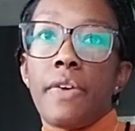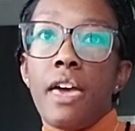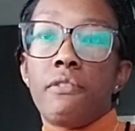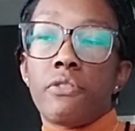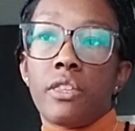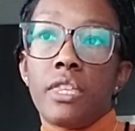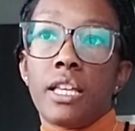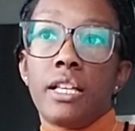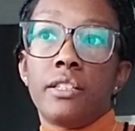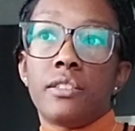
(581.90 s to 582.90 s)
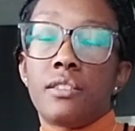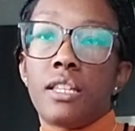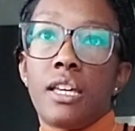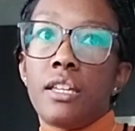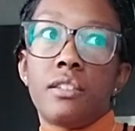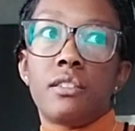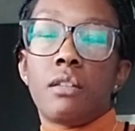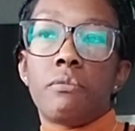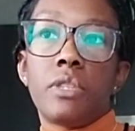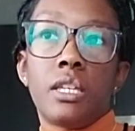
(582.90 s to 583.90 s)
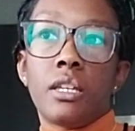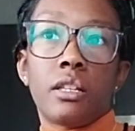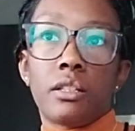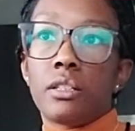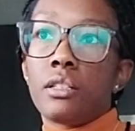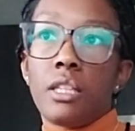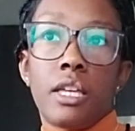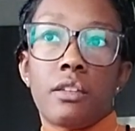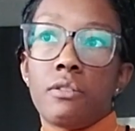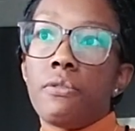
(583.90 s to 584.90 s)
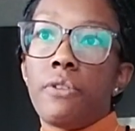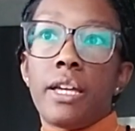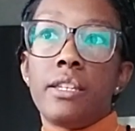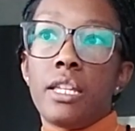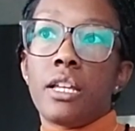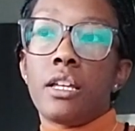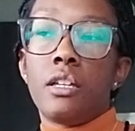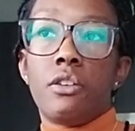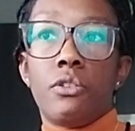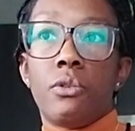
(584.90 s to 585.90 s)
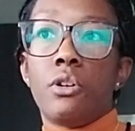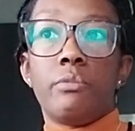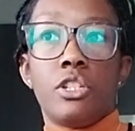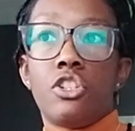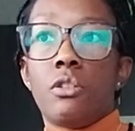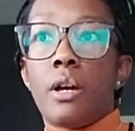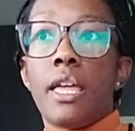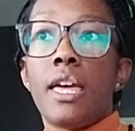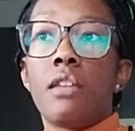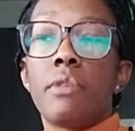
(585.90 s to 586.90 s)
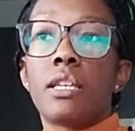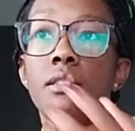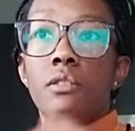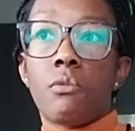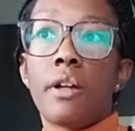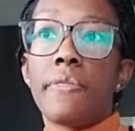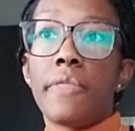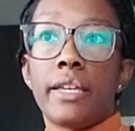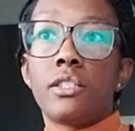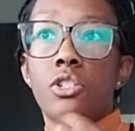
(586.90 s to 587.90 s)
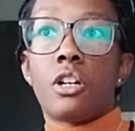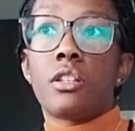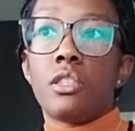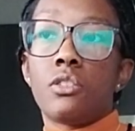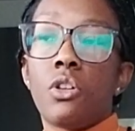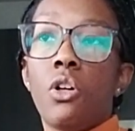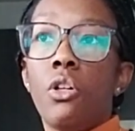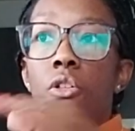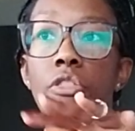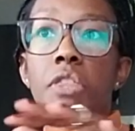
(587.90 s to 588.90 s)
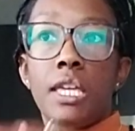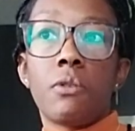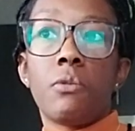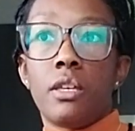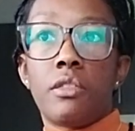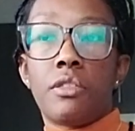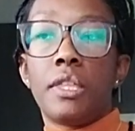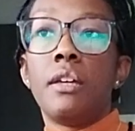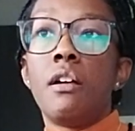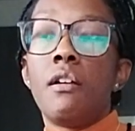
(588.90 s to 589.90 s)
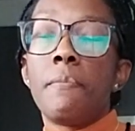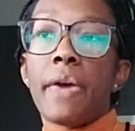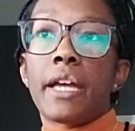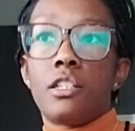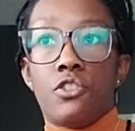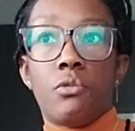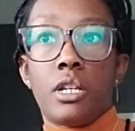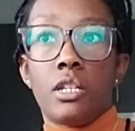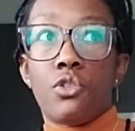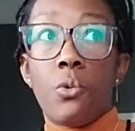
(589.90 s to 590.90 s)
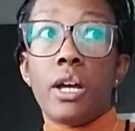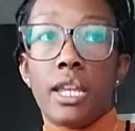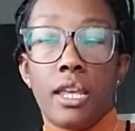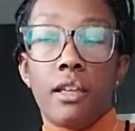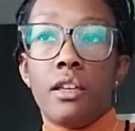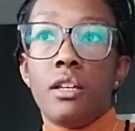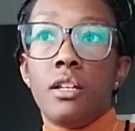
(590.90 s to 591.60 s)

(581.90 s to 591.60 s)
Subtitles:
everything else that something like finding a new OBGYN, because the one that I started this whole thing with back in 2020